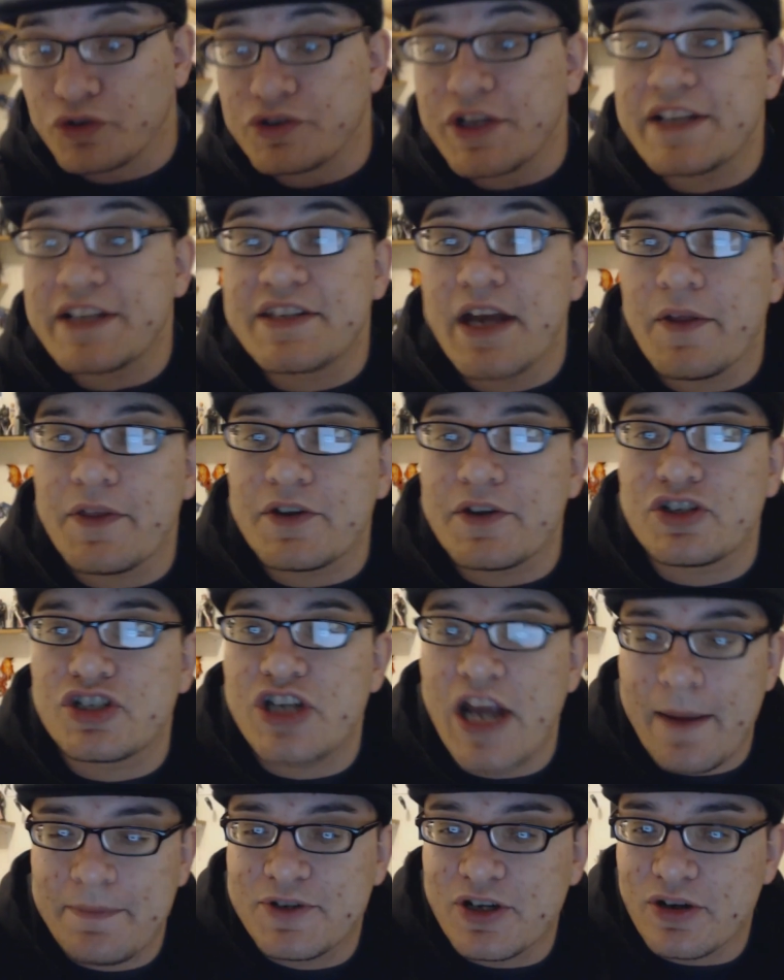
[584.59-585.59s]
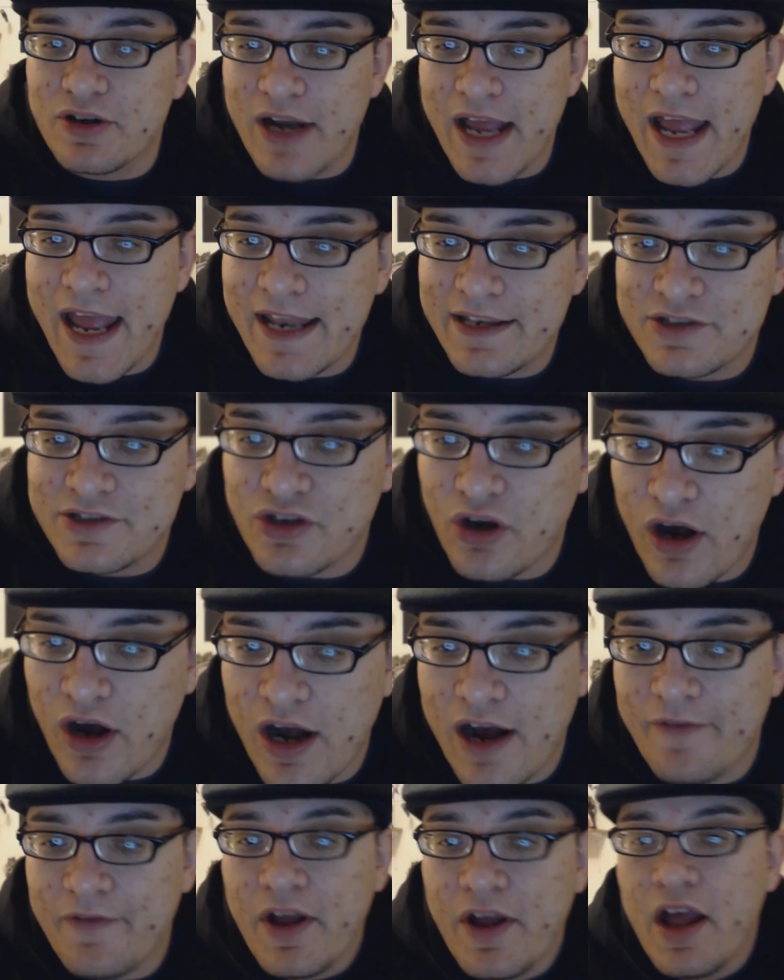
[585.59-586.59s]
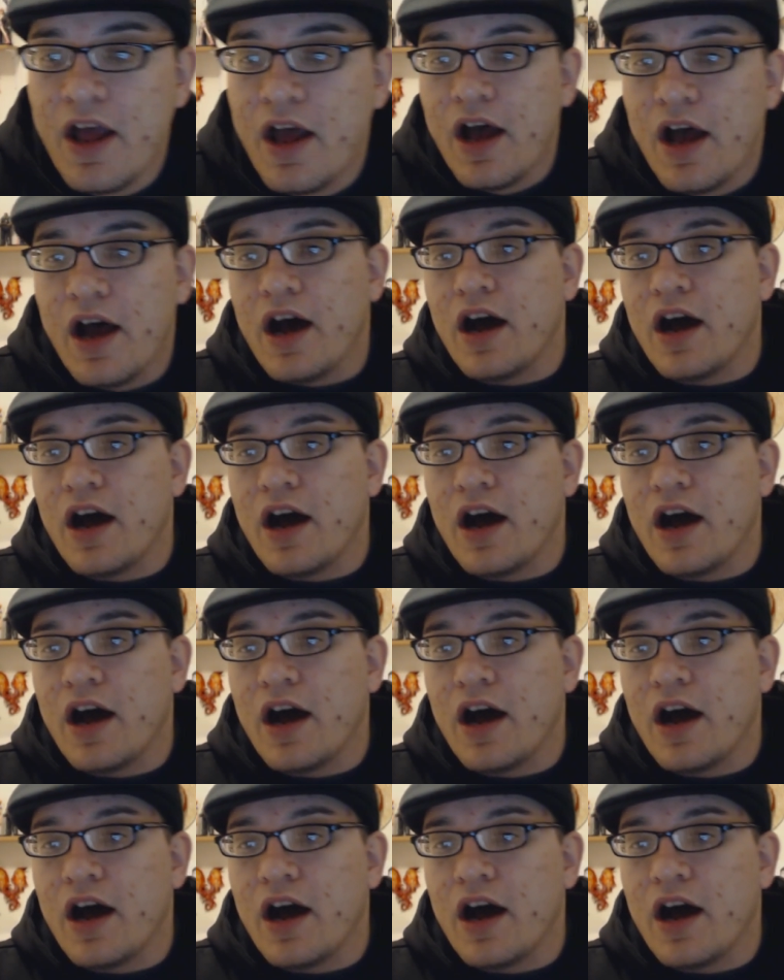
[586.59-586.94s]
So that's how the chapter ends off.